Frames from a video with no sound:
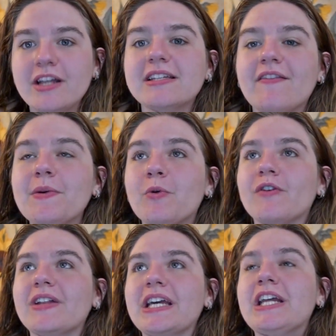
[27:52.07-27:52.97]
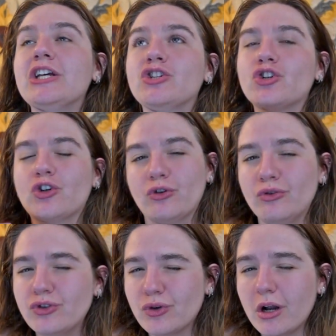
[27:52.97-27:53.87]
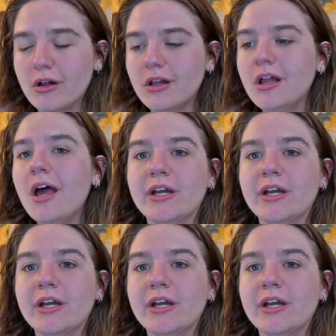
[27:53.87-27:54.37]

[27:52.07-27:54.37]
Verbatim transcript: He's having more of like an internal struggle,